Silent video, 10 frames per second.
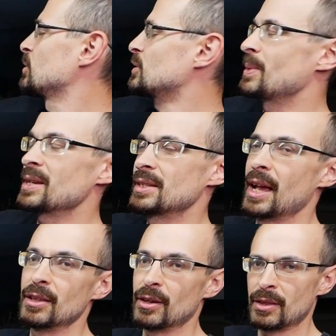use my
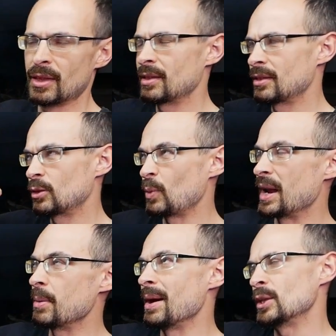standard
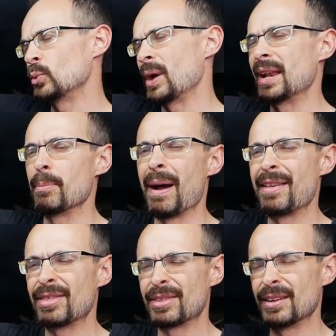20 by 20 by
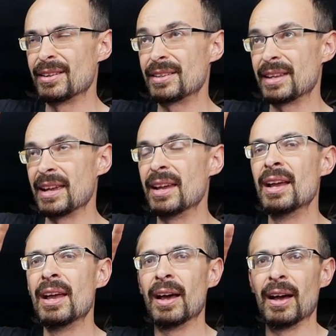30
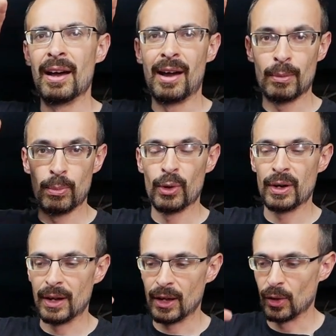
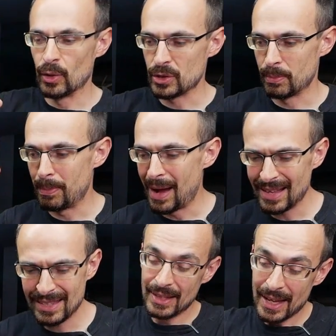arboreal enclosure.
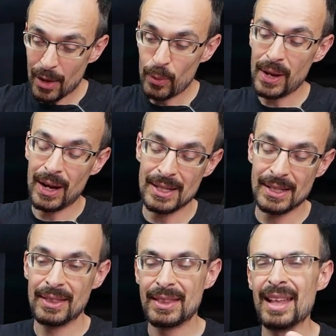But then I realized
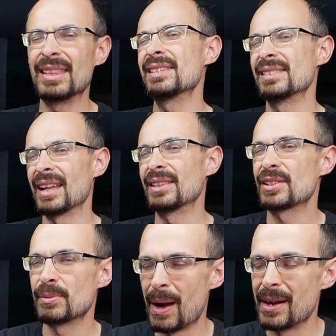that that is not the
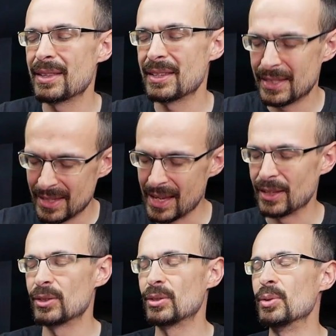smartest
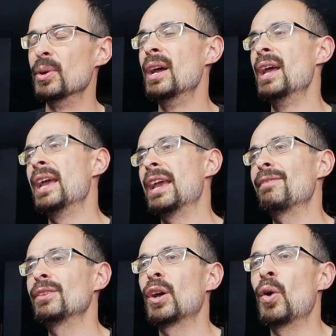thing to do.
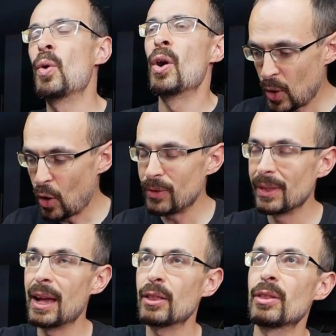Even though we often
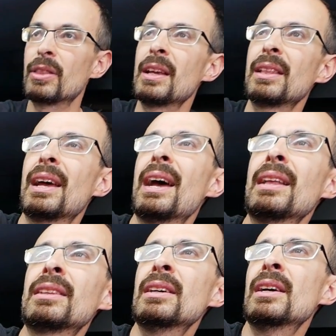like to think
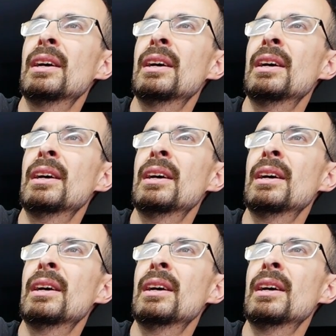that